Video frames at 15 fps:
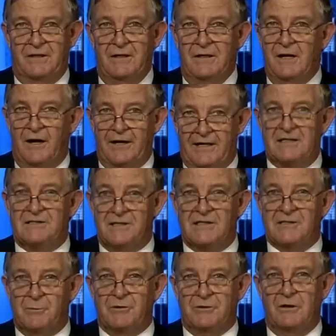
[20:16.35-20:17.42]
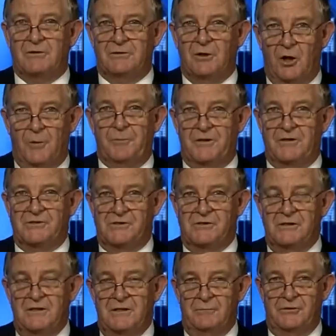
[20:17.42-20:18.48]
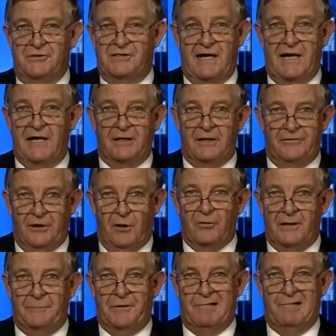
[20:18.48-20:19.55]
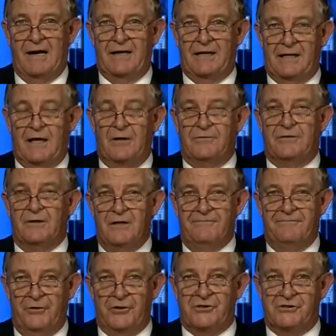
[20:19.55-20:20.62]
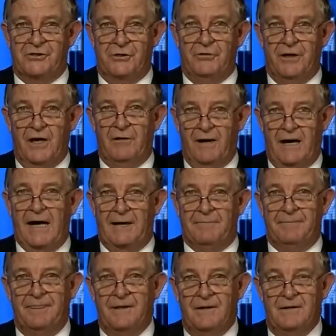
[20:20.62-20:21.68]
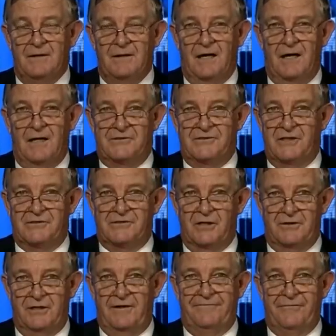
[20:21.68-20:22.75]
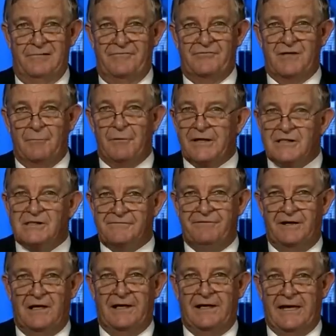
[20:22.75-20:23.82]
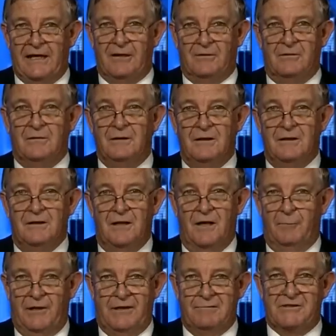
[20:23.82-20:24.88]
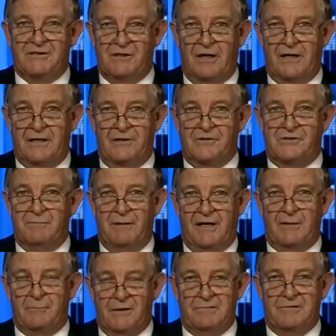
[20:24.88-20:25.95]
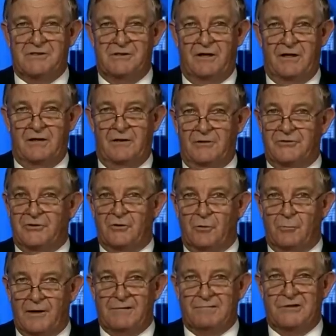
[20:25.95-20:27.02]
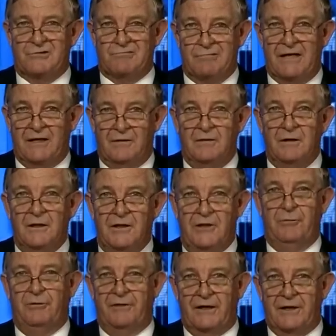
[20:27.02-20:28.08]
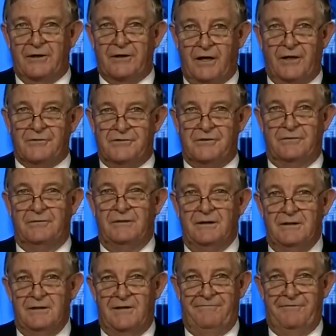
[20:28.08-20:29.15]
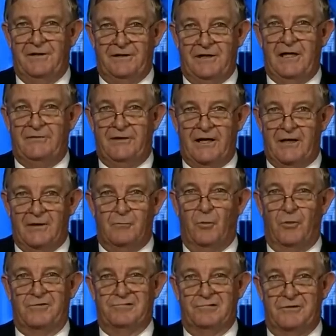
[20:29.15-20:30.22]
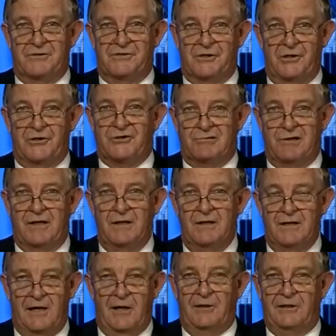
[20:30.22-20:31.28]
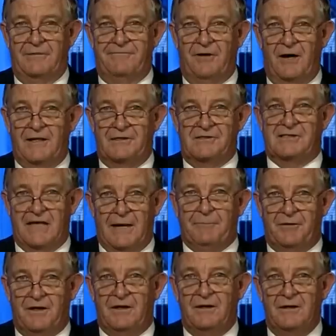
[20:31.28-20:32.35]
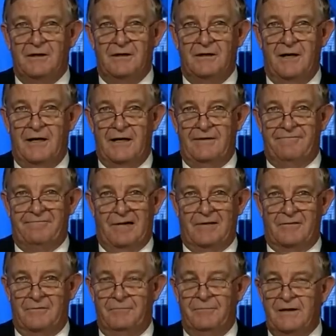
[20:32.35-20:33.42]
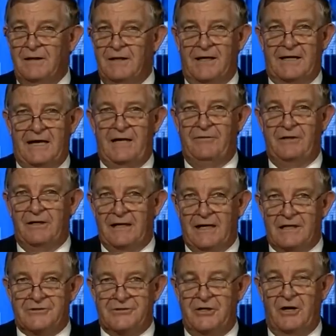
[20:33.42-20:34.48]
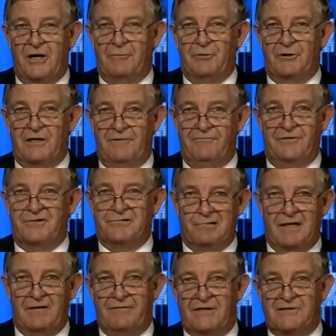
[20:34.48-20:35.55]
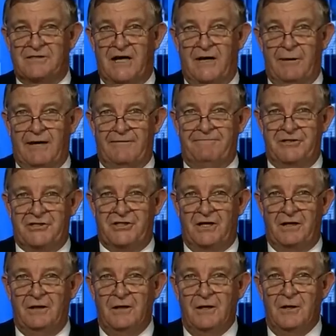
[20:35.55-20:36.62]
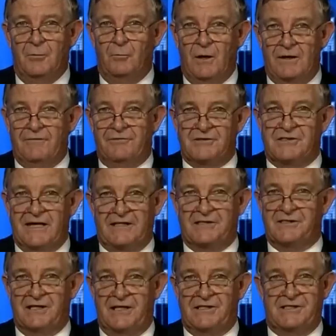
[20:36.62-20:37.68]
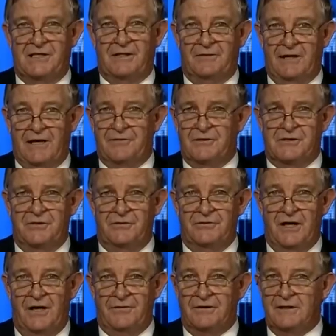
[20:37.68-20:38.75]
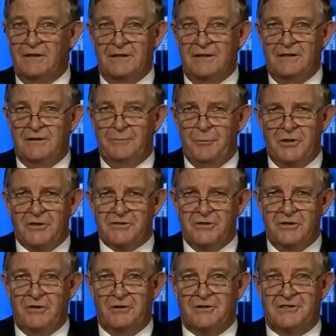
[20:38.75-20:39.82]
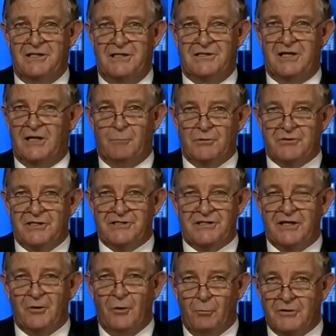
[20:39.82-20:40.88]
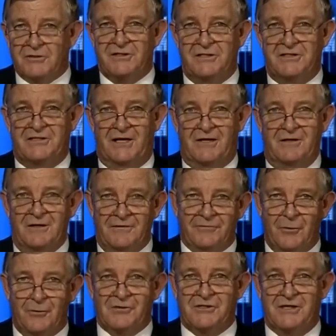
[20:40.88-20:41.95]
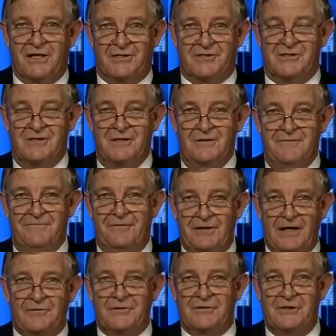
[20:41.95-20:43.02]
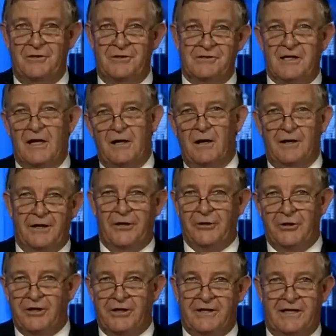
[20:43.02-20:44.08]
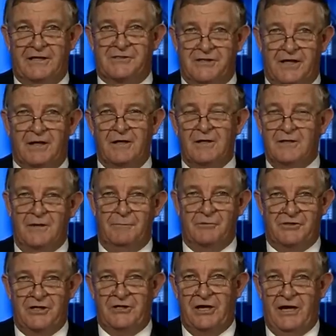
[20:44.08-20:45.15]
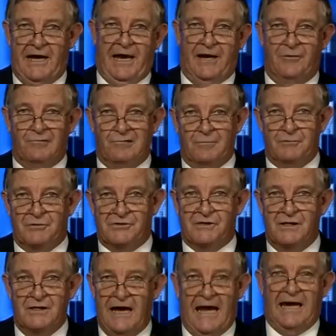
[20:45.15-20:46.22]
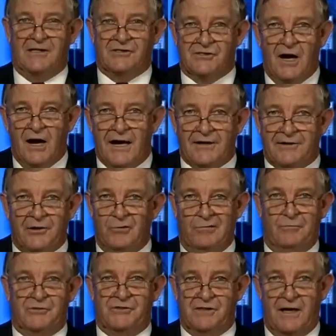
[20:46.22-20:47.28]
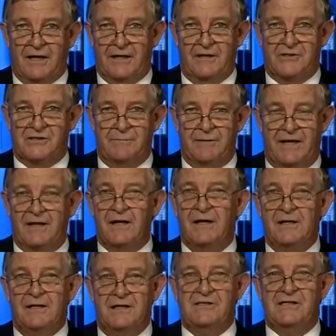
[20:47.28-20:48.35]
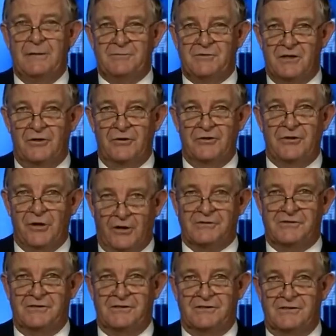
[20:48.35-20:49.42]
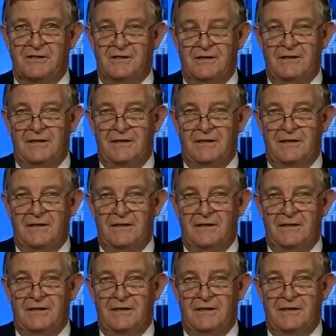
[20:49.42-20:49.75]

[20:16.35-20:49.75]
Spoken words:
And I guess that's what Dr Hopkins was saying, you know, the old Hippocratic oath, first do no harm. So therefore if someone is feeling ill, whether it's psychosomatic, whether it's psychological, whether it's real, who are they going to go to if indeed they're going to walk through the surgery only to find a sceptic in front of them? Again, the analogy I would give, the three of us go out fishing, one of us gets seasick, the other two don't. The person who got seasick, was he sick or wasn't he sick? Of course he is. For the other two to say, oh no, you didn't get sick, it was in your head or it was anxiety or it was psychosomatic, is absolute nonsense.